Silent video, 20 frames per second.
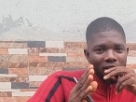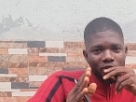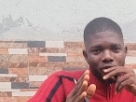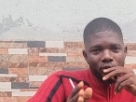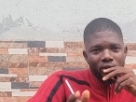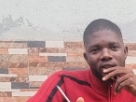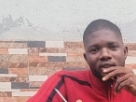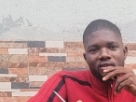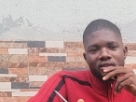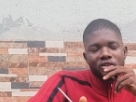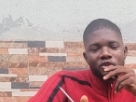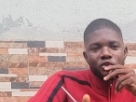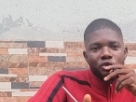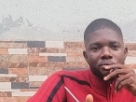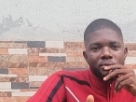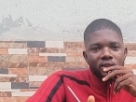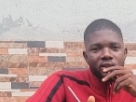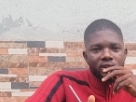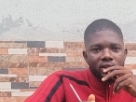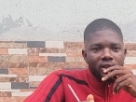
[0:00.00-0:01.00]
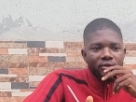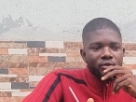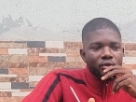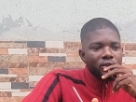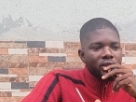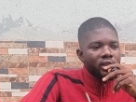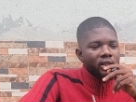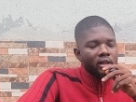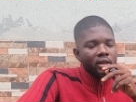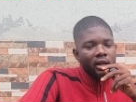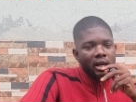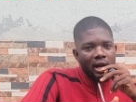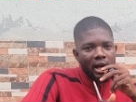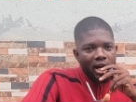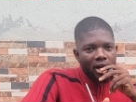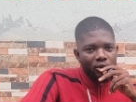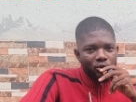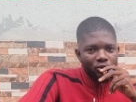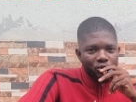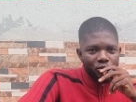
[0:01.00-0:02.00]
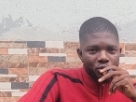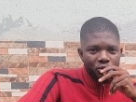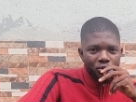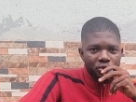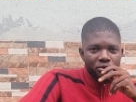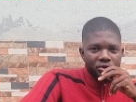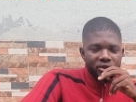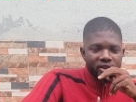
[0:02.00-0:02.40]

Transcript: So listening to me carefully. How do you